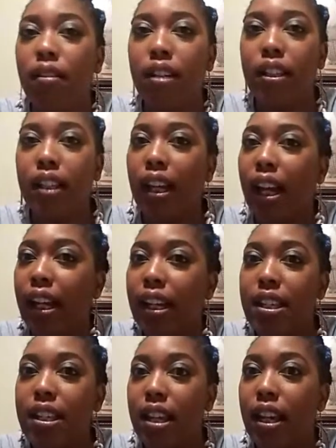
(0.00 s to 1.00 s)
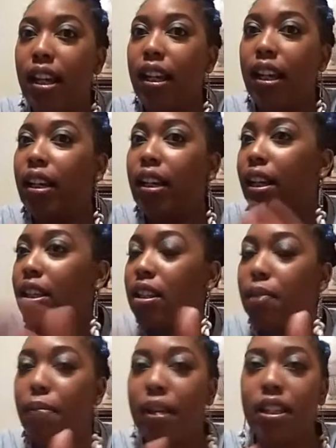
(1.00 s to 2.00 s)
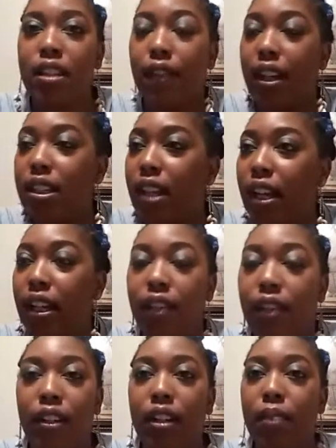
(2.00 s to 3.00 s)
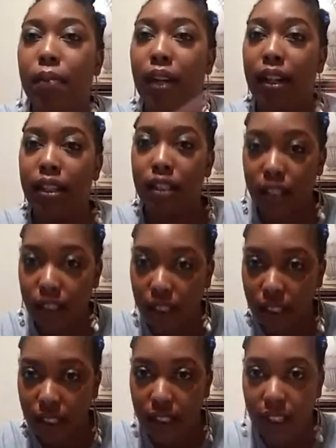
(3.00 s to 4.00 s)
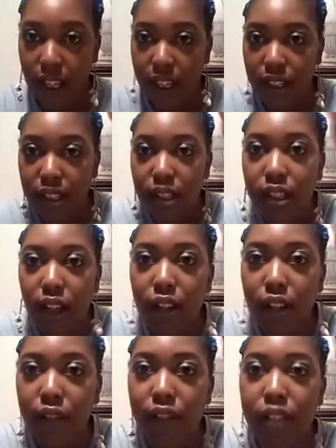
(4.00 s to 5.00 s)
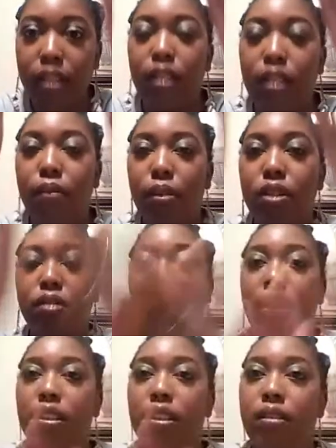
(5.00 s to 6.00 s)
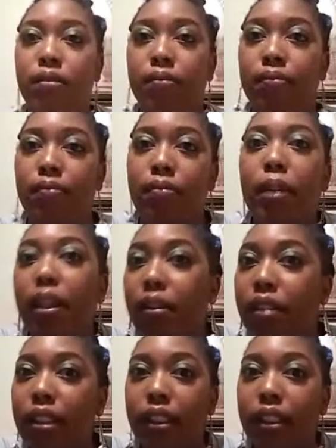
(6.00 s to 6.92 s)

only thing I can say, and that's the best advice I can give anybody is just stay tunnel vision of what you're trying to do. Period.